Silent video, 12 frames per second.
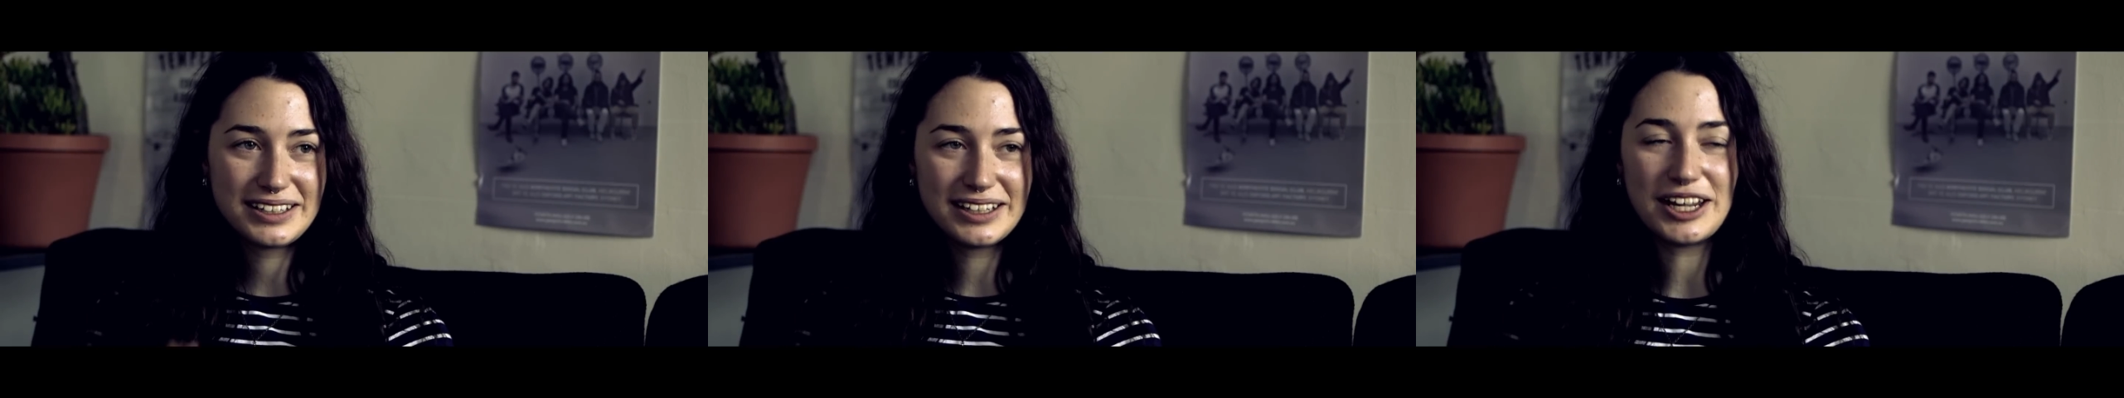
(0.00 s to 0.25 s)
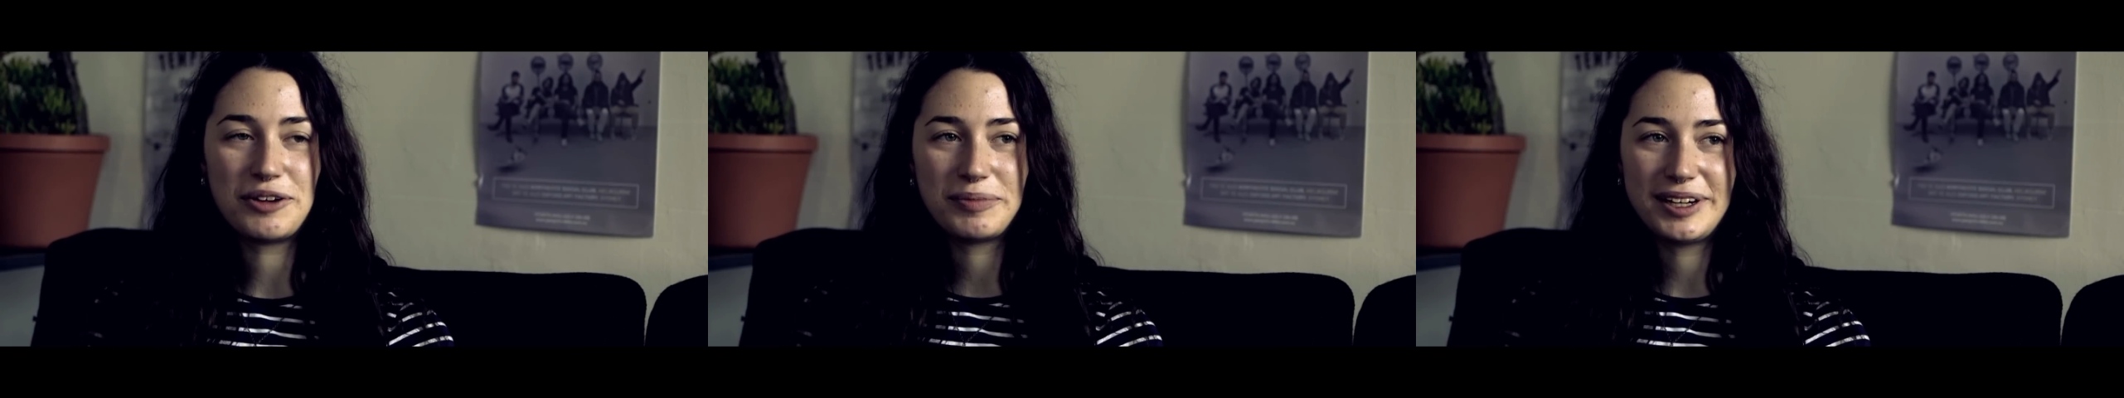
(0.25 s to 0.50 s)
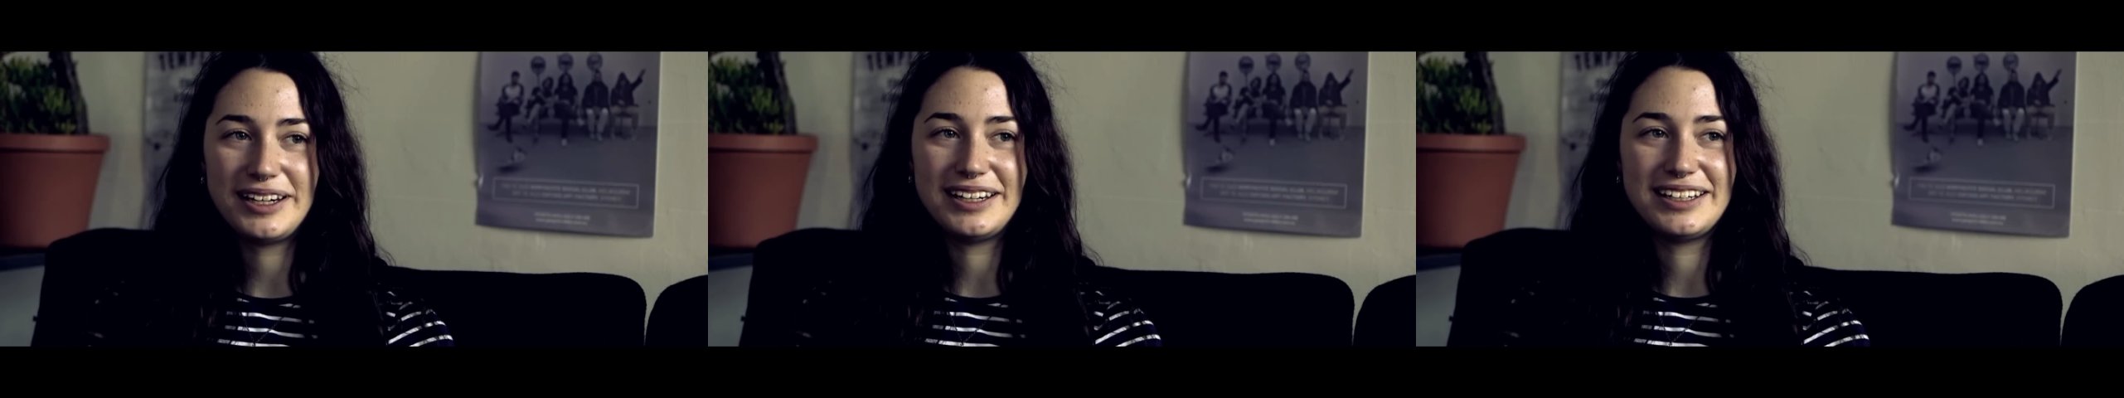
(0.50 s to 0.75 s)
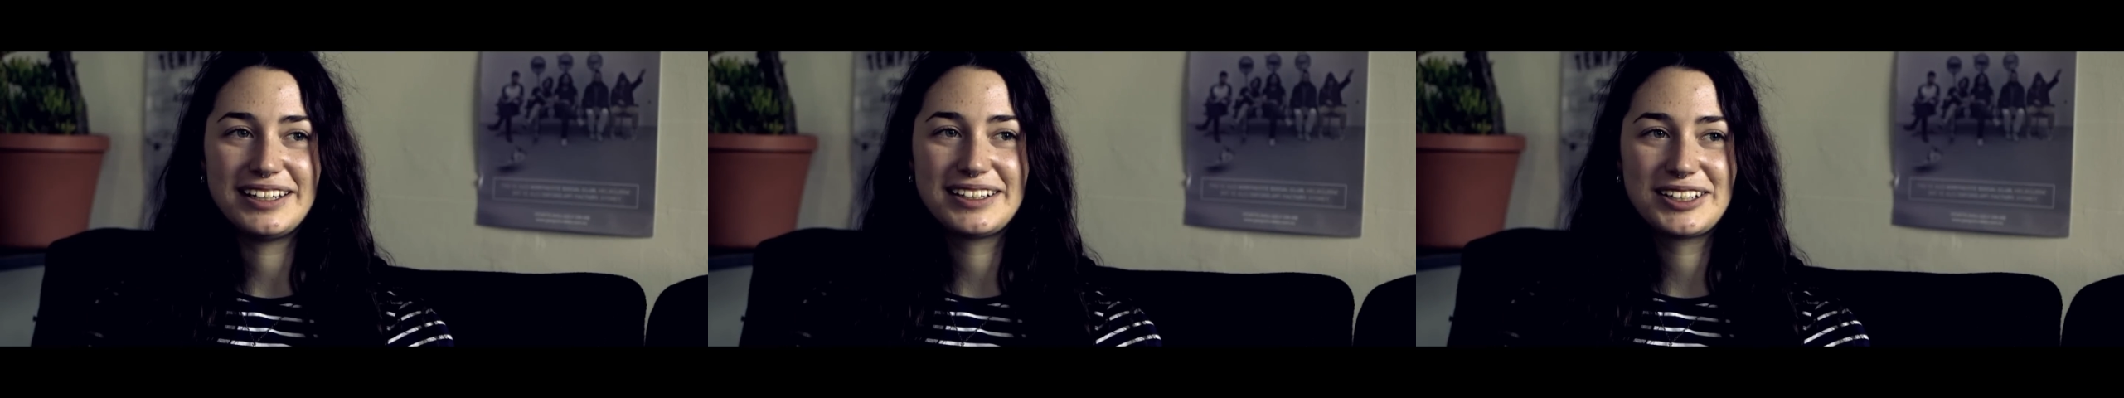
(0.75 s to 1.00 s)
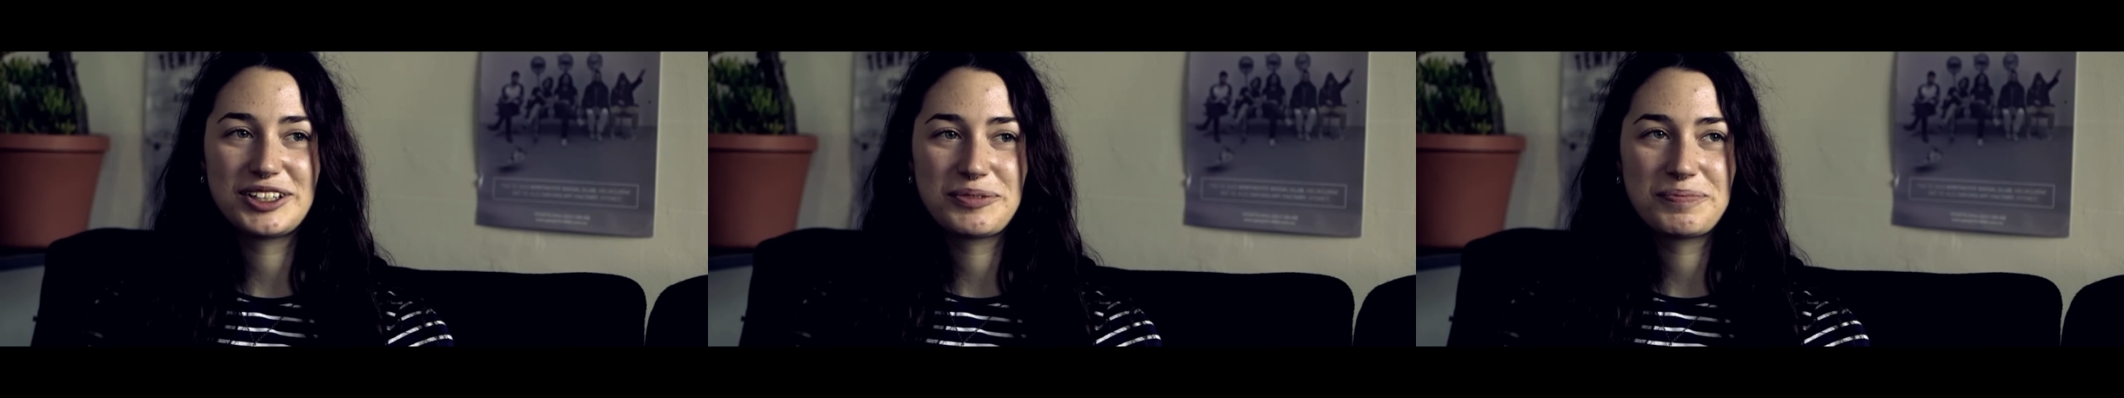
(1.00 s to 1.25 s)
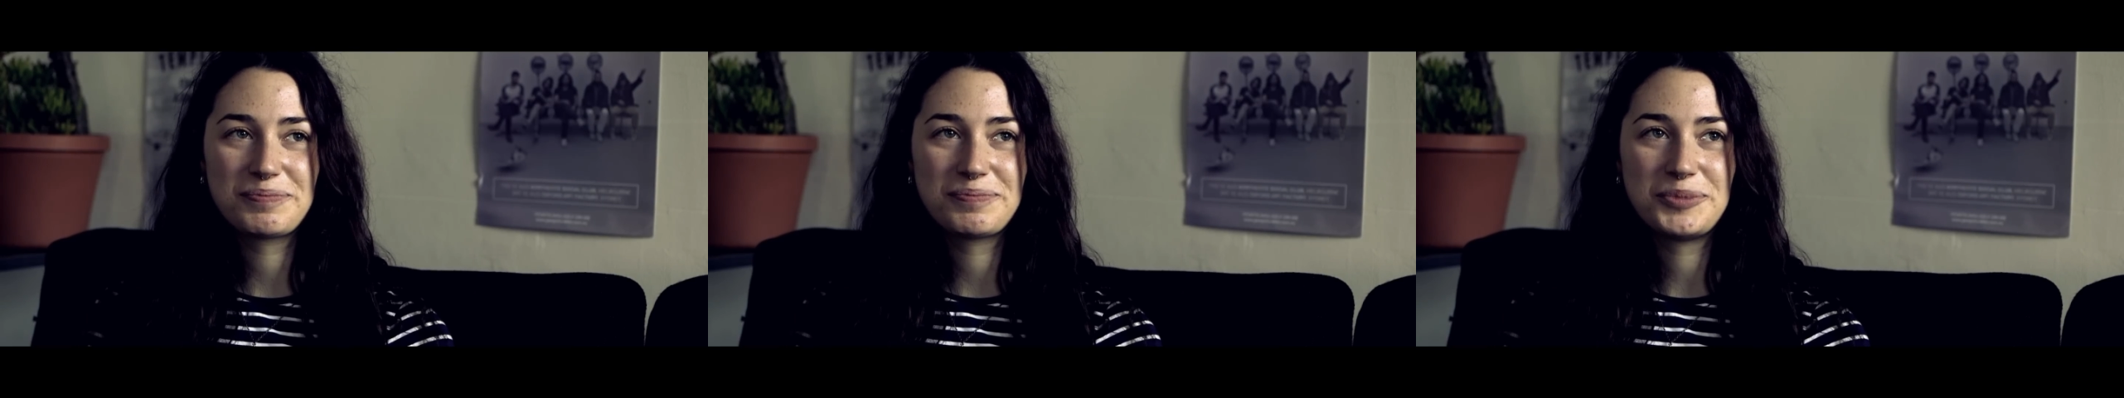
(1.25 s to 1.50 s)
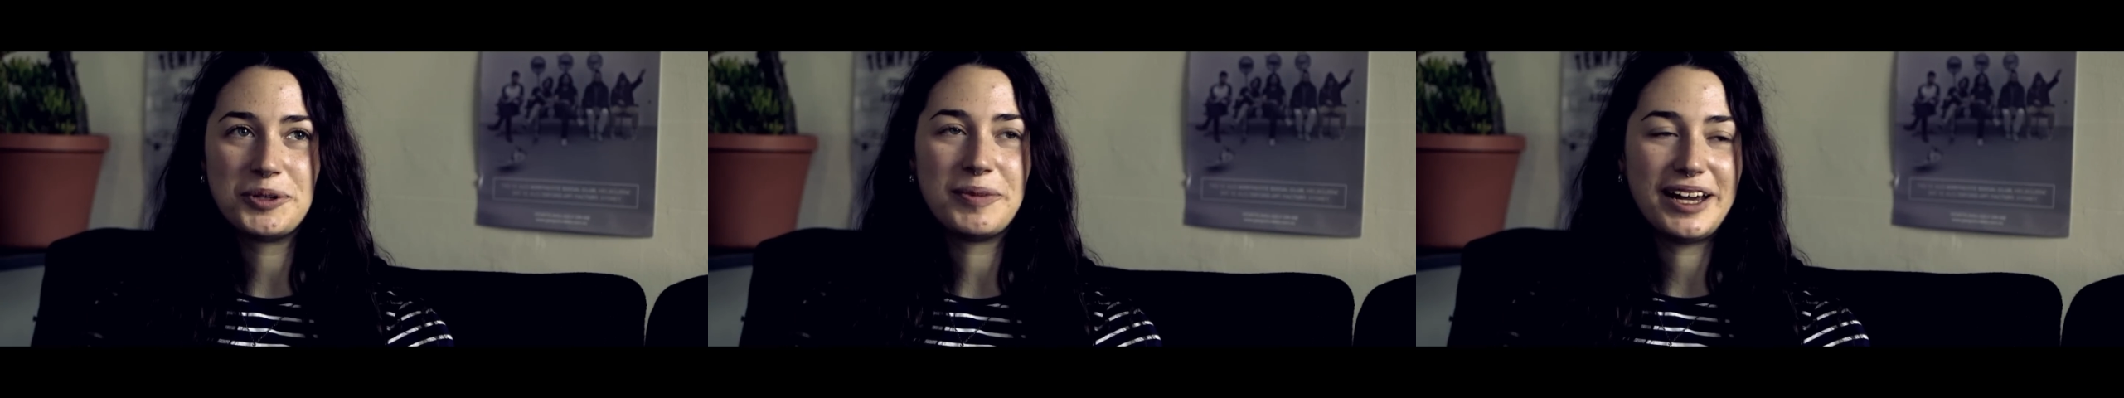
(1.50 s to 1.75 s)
let me put my